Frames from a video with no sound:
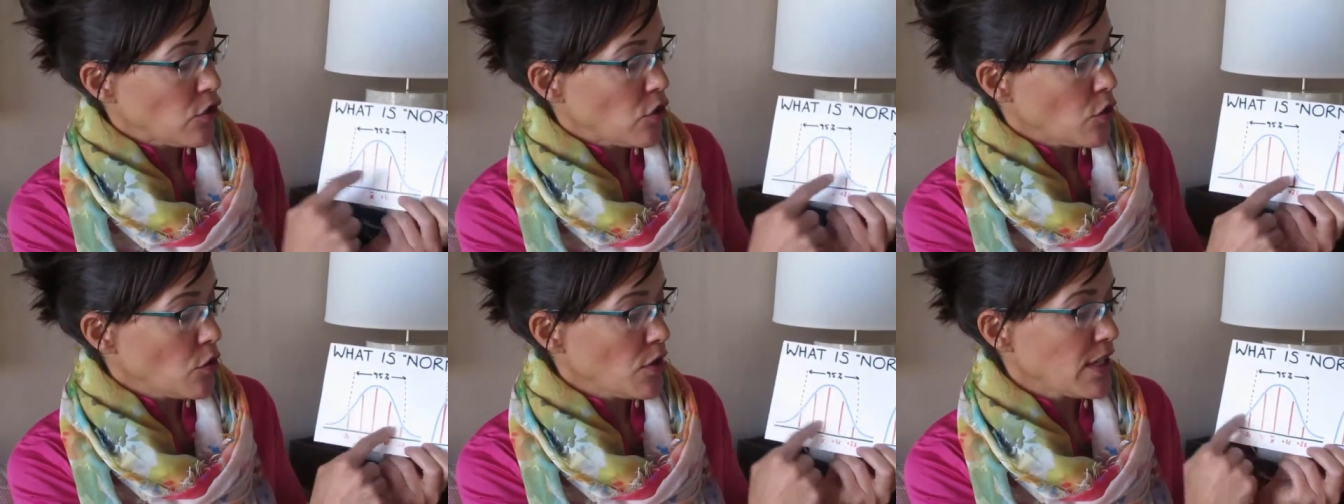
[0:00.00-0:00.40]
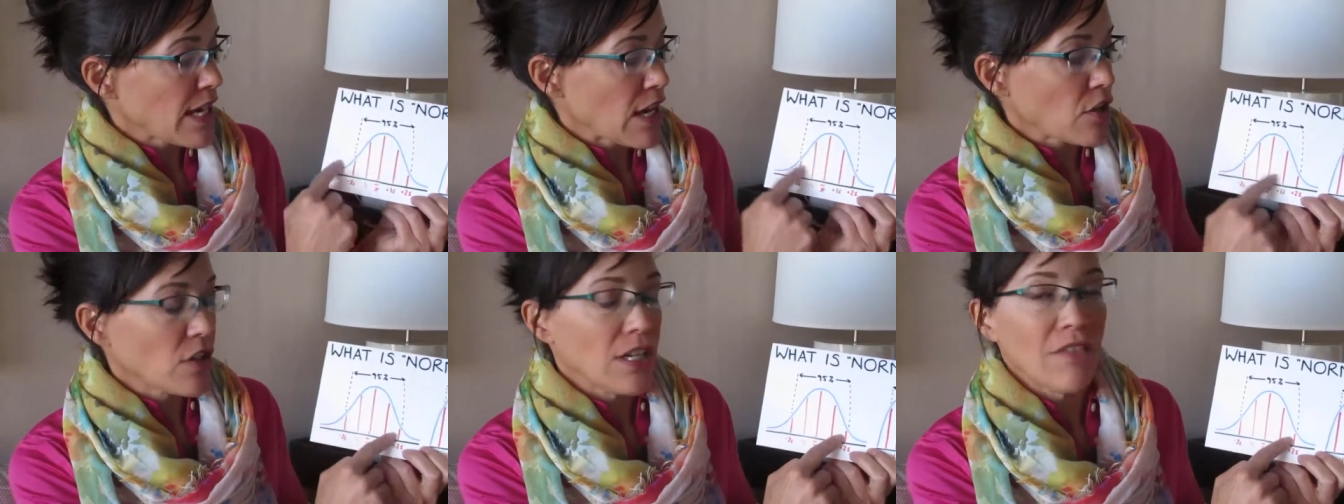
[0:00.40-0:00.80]
2
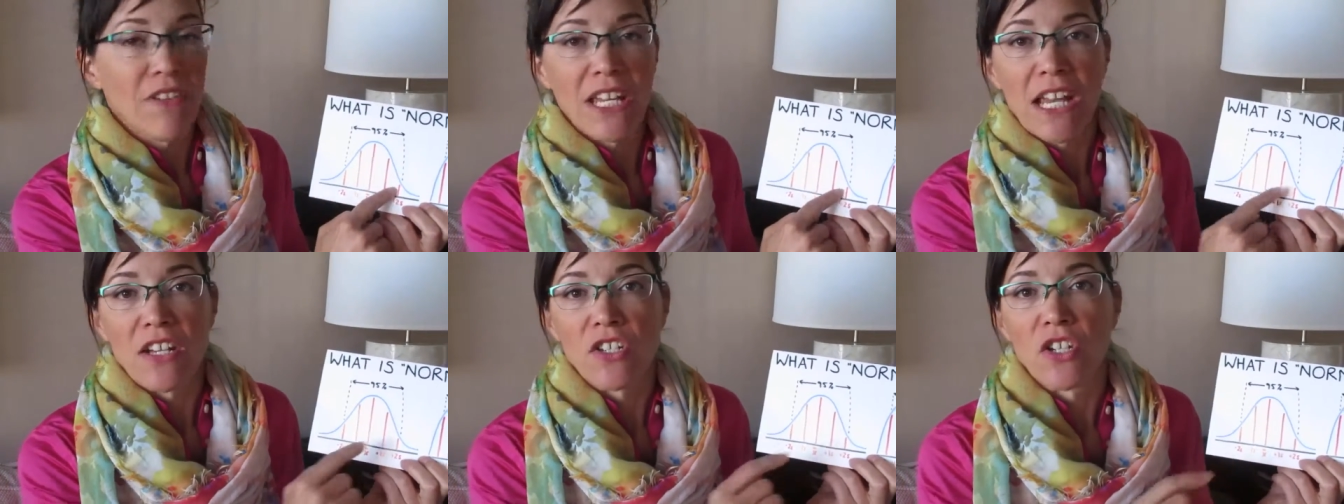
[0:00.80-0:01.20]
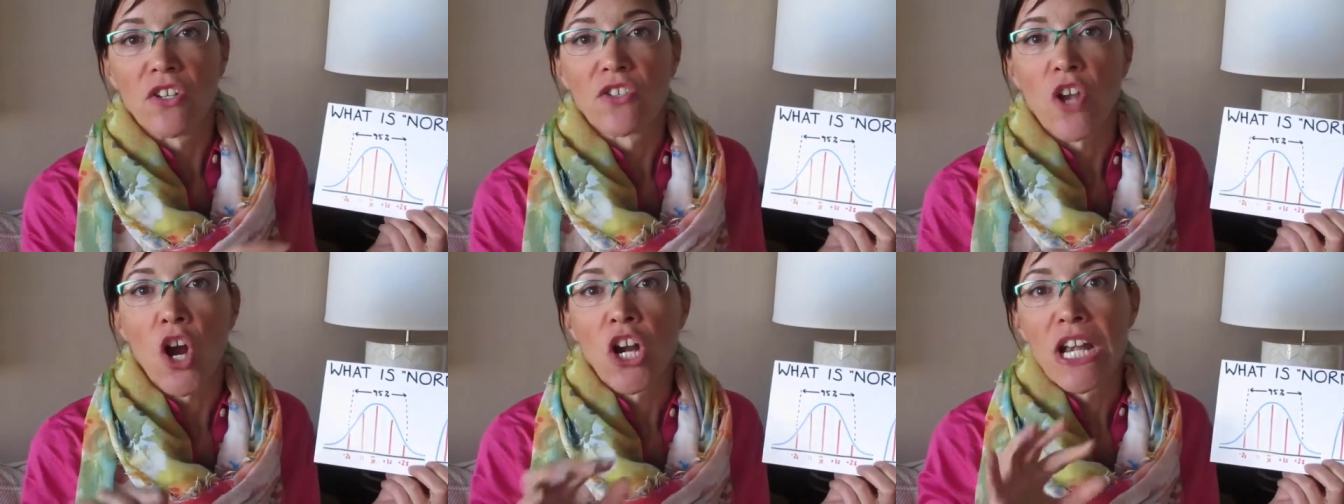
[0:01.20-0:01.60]
standard
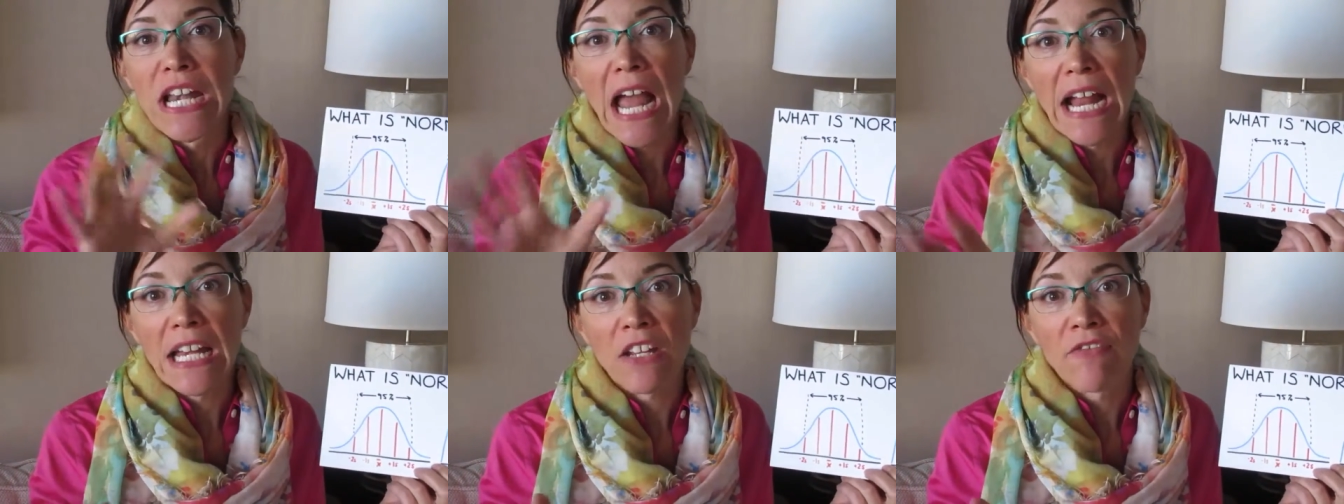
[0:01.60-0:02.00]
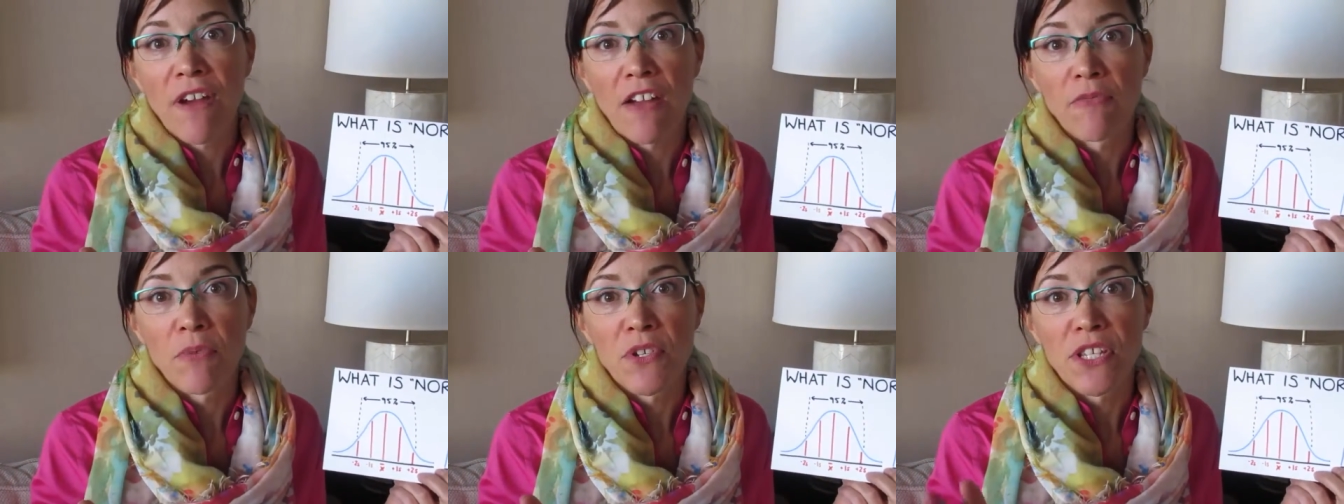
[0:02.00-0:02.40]
deviations are
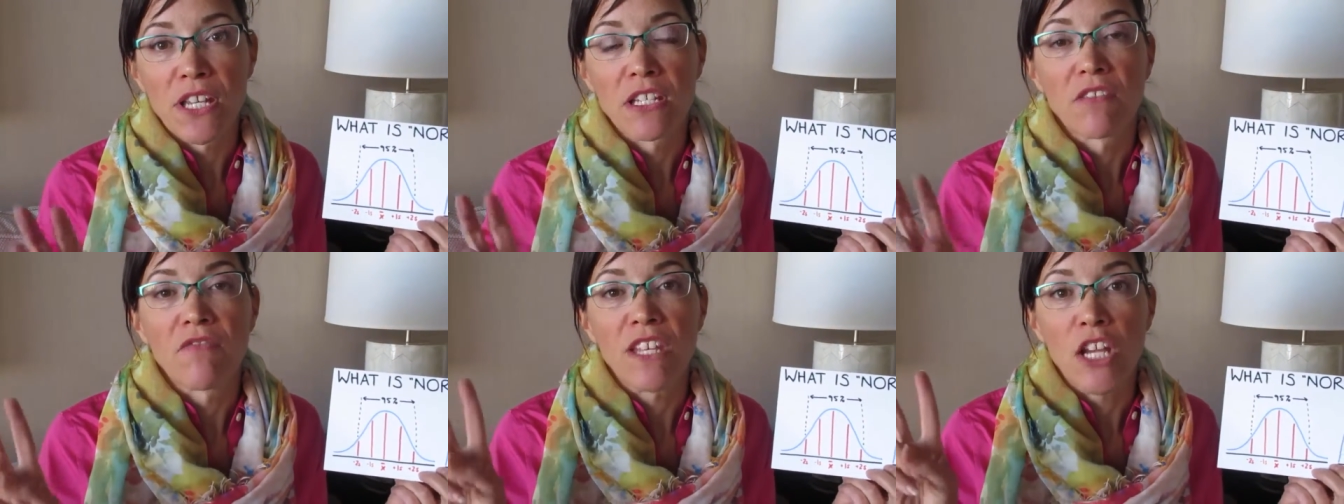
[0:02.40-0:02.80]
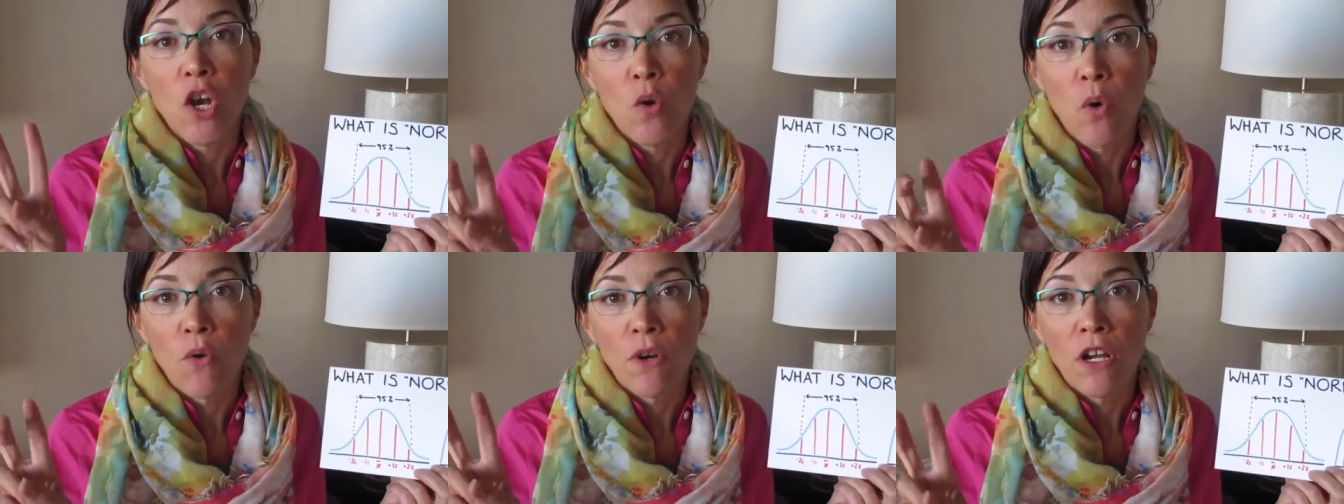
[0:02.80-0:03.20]
95% of the
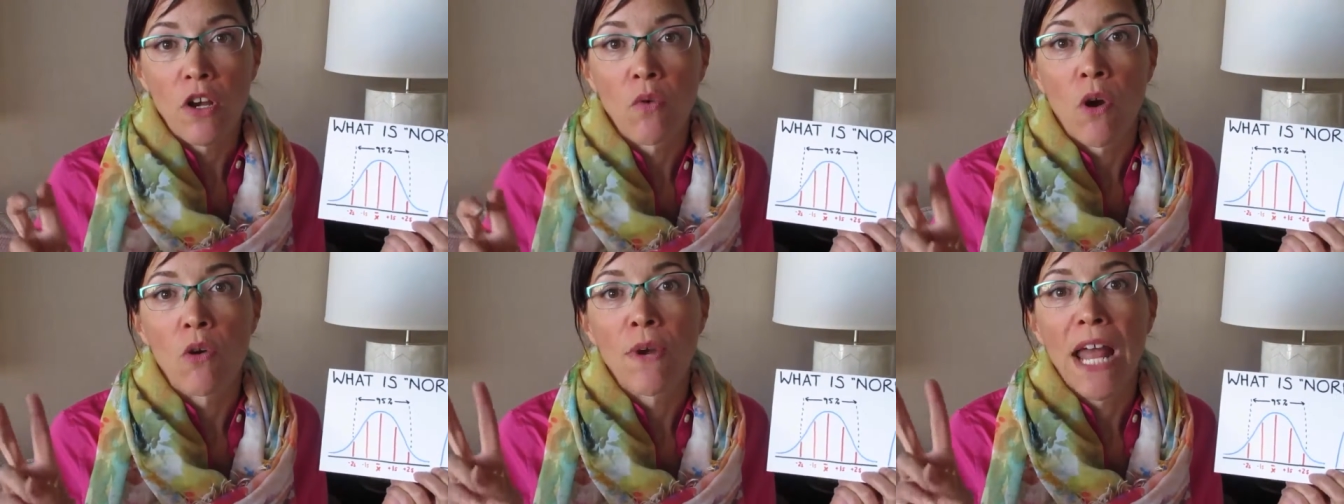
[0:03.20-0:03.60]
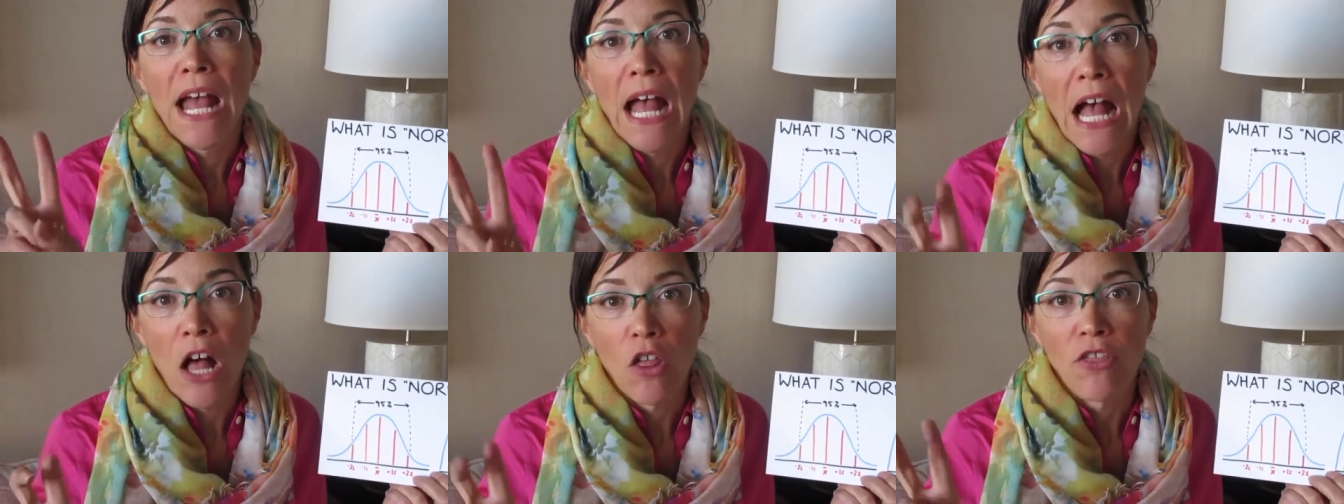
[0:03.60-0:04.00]
quote-unquote
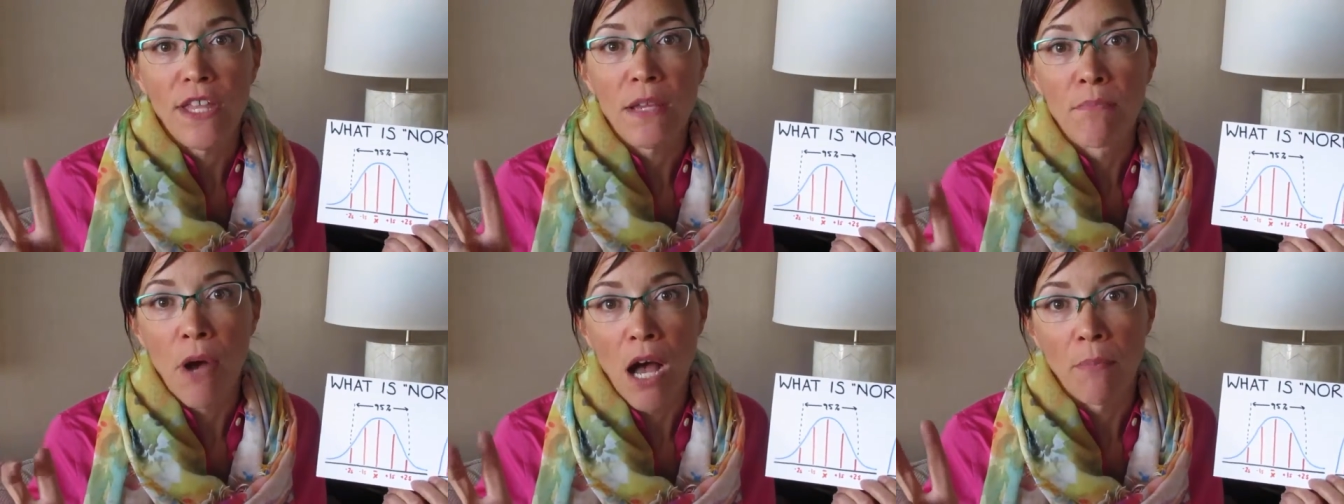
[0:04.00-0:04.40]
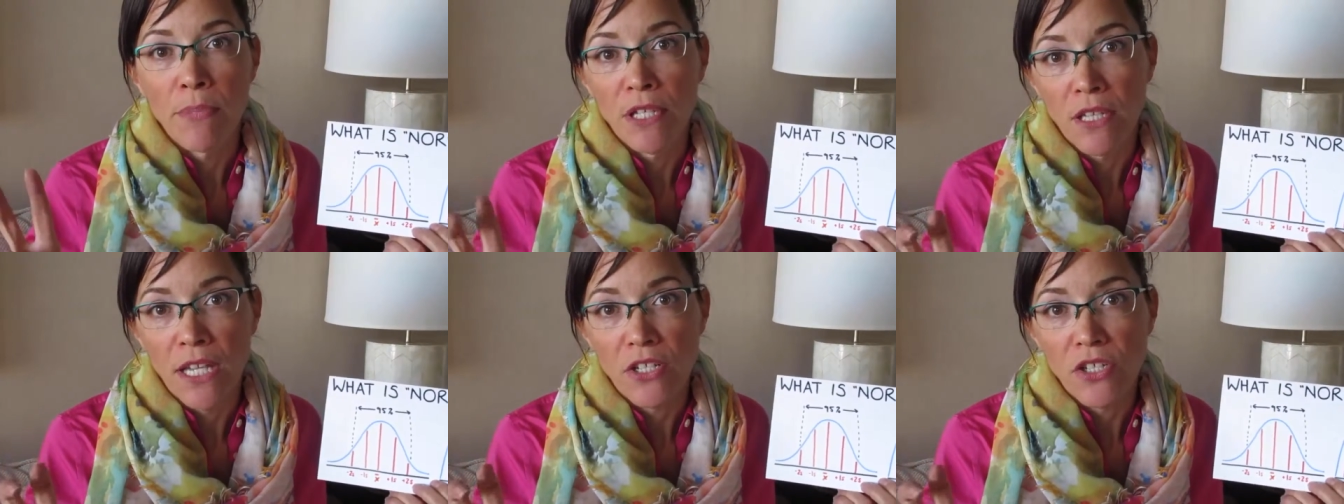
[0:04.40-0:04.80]
healthy
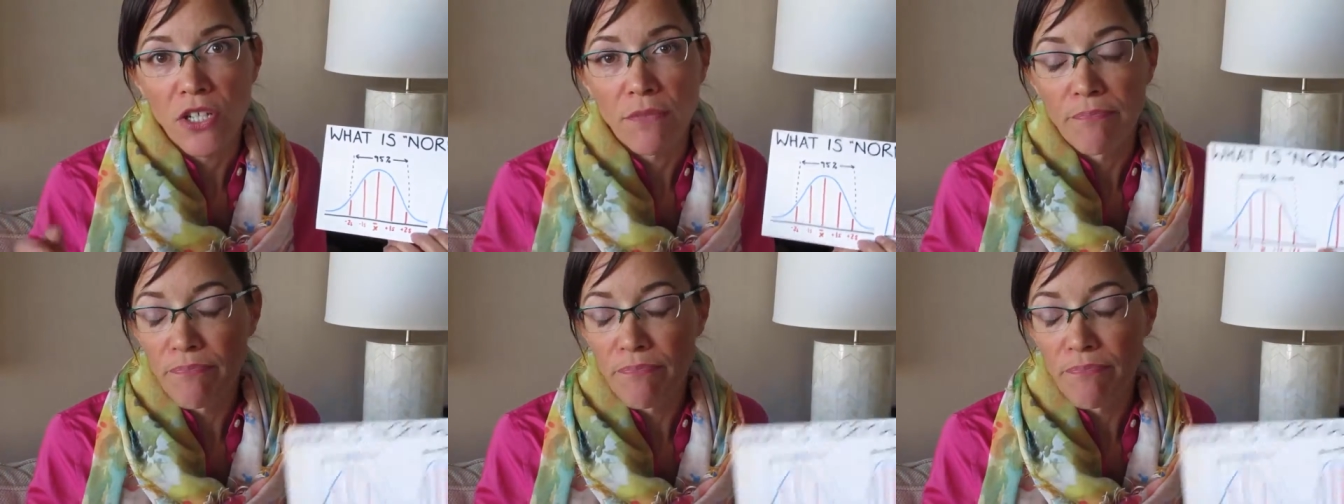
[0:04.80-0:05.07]
population.